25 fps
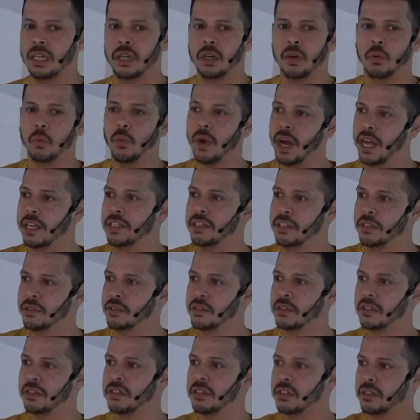white
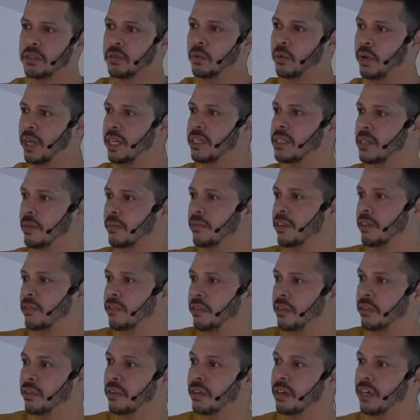users just create something
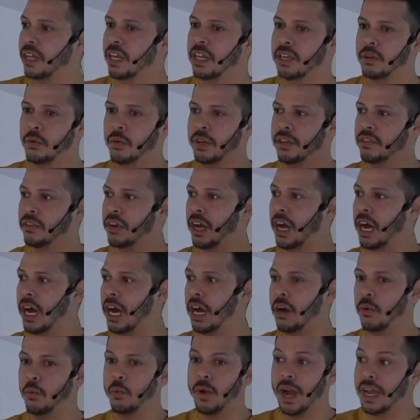for like with
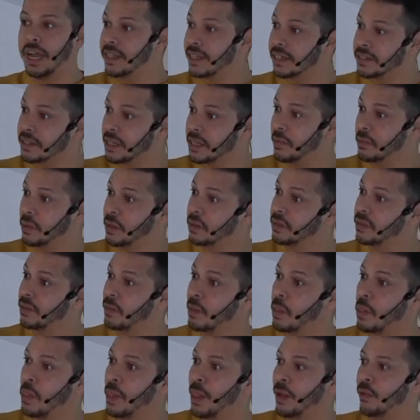white examples,
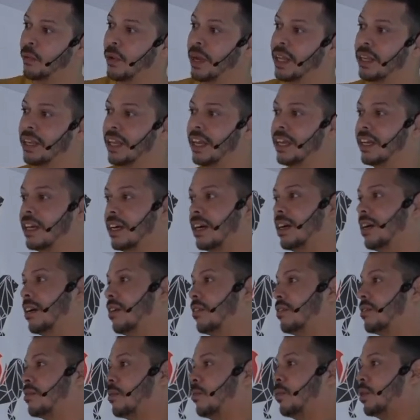when like
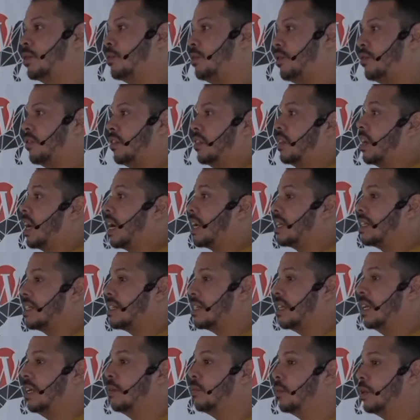someone with a dark
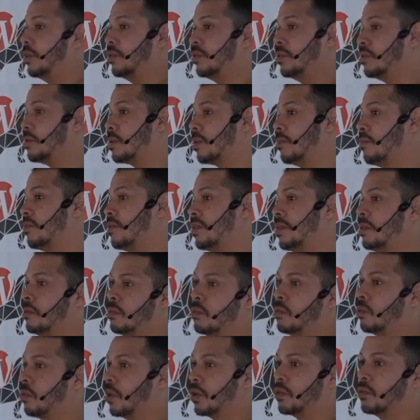skin will do something
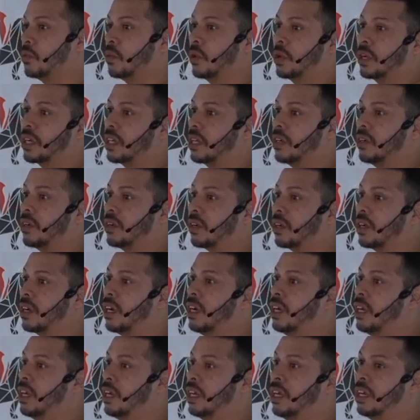won't work, or
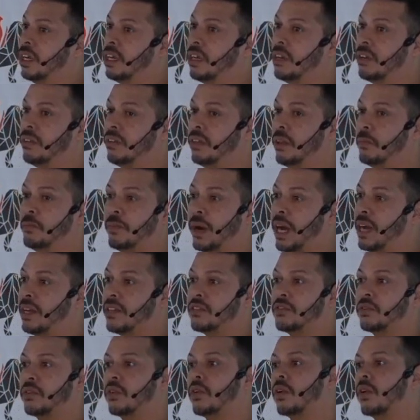the
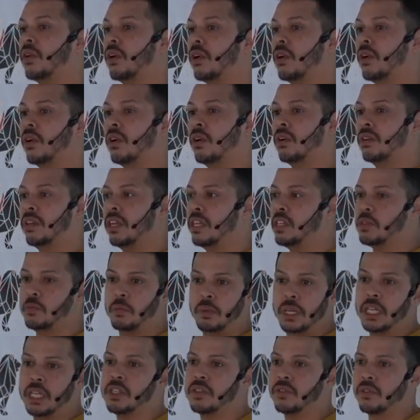bias for the
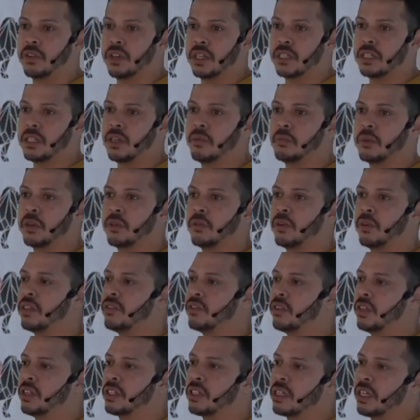speech, for example, we
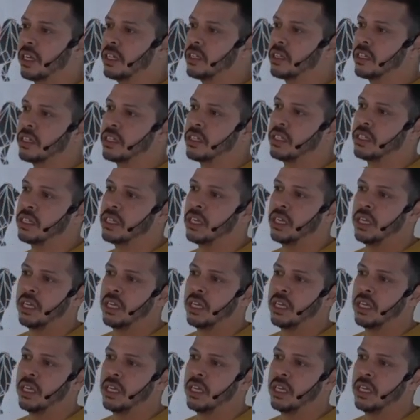start just